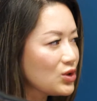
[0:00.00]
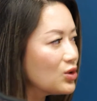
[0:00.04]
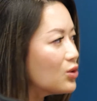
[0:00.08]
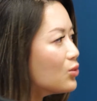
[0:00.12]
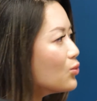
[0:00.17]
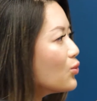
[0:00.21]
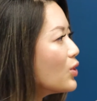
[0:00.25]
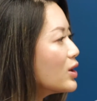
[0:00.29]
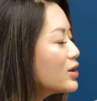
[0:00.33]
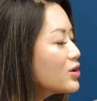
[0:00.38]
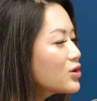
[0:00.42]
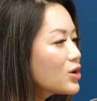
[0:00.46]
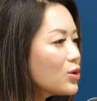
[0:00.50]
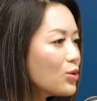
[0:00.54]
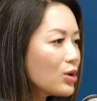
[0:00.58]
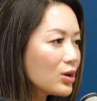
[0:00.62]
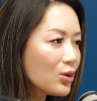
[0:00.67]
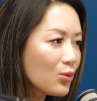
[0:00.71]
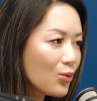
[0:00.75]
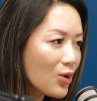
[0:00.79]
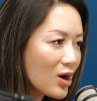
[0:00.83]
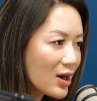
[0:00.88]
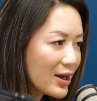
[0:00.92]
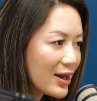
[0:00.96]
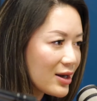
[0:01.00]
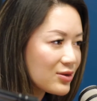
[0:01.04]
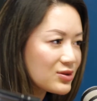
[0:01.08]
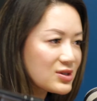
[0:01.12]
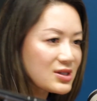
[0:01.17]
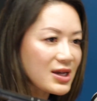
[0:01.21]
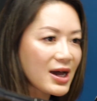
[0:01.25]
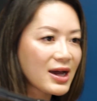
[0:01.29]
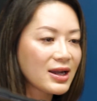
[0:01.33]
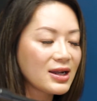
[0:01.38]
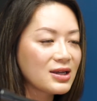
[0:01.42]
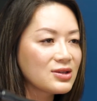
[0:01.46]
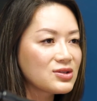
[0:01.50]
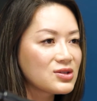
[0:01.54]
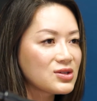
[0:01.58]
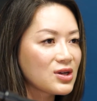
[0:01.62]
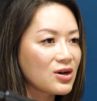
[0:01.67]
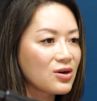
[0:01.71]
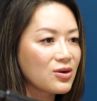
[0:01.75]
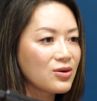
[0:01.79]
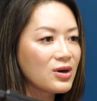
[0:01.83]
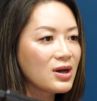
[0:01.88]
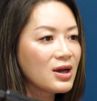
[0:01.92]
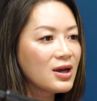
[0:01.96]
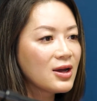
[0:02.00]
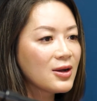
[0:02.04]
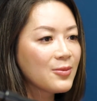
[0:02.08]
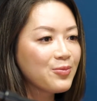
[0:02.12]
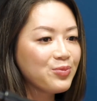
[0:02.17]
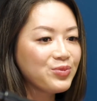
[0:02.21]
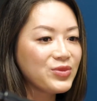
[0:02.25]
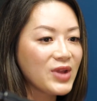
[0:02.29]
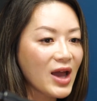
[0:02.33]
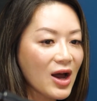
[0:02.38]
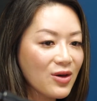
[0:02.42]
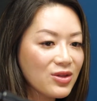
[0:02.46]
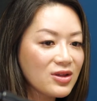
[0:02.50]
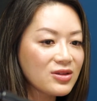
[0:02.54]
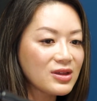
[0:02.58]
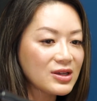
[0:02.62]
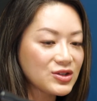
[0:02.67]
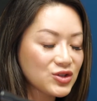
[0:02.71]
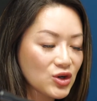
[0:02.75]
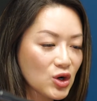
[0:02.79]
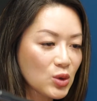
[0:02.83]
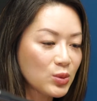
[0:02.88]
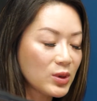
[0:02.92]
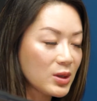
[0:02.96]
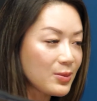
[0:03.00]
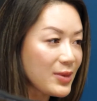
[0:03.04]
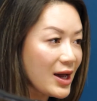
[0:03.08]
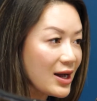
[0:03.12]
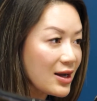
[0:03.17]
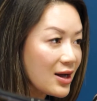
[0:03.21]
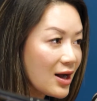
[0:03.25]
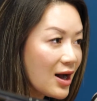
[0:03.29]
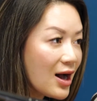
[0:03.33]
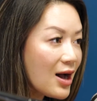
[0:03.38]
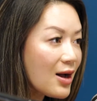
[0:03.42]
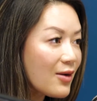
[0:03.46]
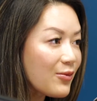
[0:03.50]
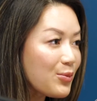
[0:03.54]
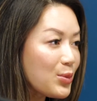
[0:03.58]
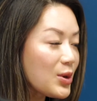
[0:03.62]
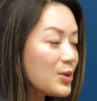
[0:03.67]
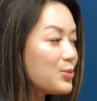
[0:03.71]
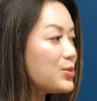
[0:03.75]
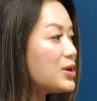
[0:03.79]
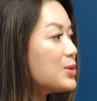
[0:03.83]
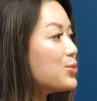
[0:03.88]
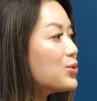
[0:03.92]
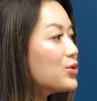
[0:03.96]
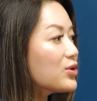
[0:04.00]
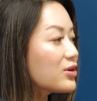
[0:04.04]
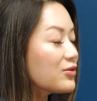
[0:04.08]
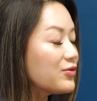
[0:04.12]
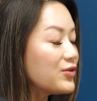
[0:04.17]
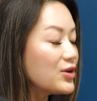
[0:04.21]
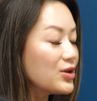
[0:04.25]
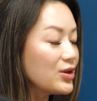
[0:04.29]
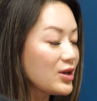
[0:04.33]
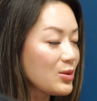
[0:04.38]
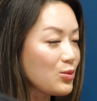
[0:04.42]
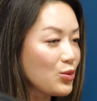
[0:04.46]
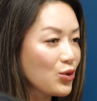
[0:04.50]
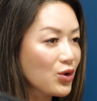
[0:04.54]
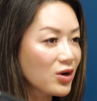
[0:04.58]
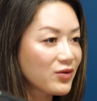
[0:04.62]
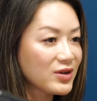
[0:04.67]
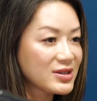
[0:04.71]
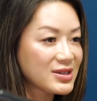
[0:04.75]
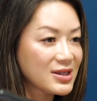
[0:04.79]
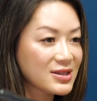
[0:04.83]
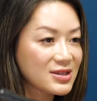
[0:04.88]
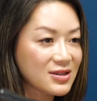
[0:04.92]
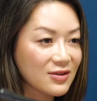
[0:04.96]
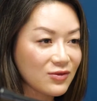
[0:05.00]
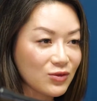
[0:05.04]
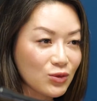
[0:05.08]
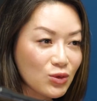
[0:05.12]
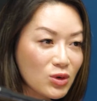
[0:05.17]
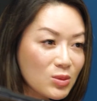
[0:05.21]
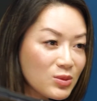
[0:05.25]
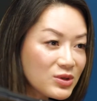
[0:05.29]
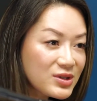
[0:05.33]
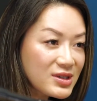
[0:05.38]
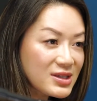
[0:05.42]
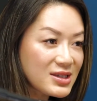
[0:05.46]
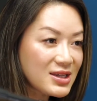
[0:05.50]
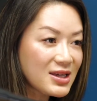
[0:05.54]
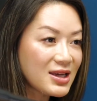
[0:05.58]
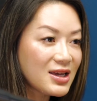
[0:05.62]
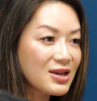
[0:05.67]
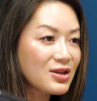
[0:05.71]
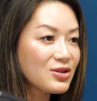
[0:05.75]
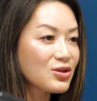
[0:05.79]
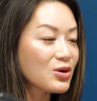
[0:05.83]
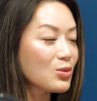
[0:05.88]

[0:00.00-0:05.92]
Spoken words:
You don't want to go on a walk outside. And so now that things are opening back up, people are feeling more of a sense of normalcy.